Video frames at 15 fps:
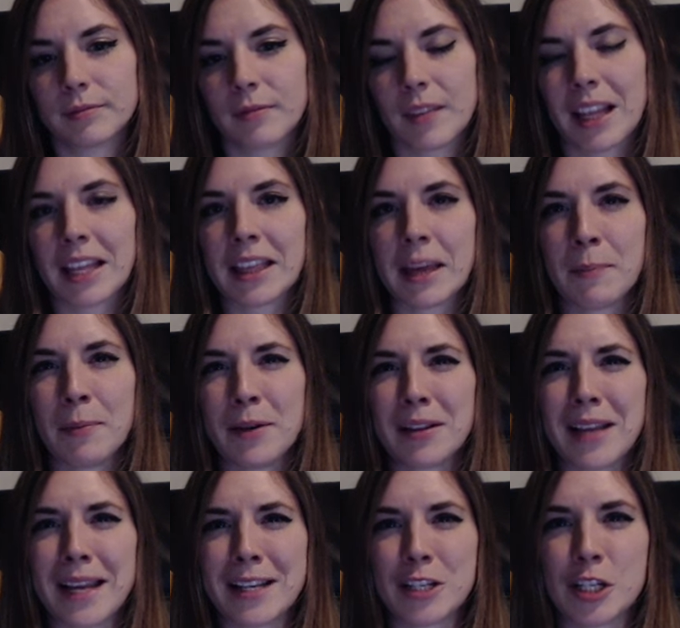like they put
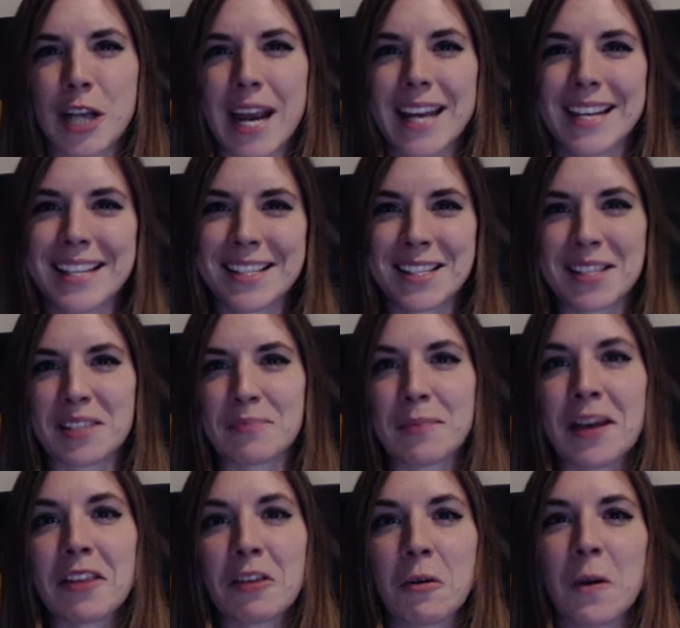like Jaden
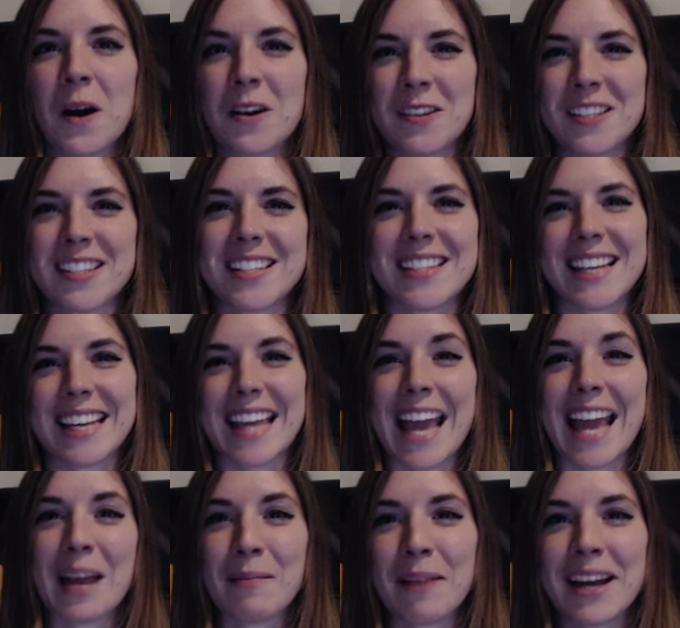Smith quotes in the
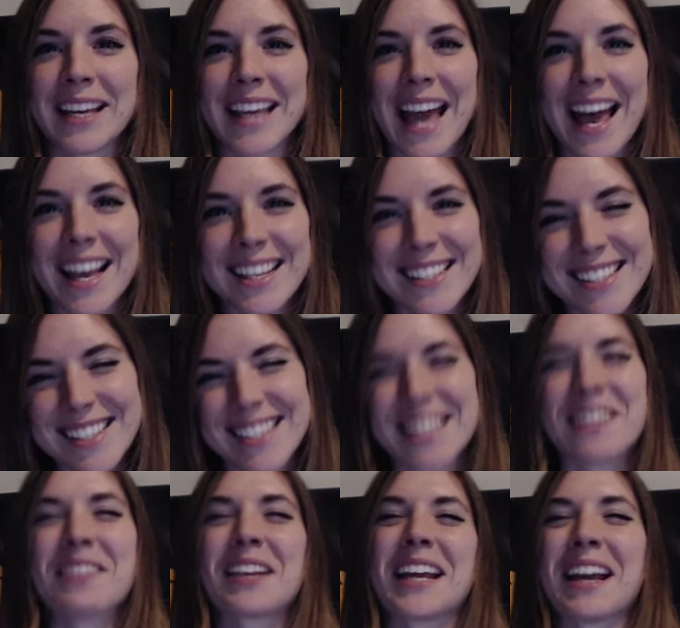game, I guess. You
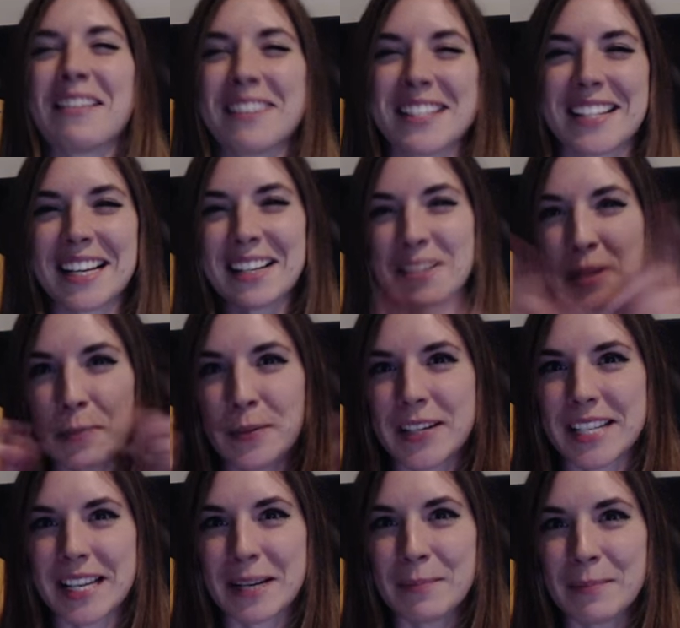know, like how he's like super
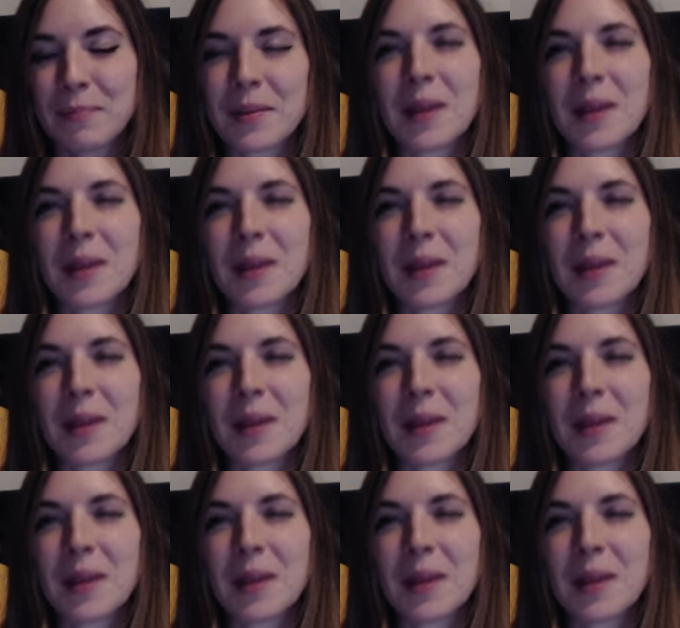deep.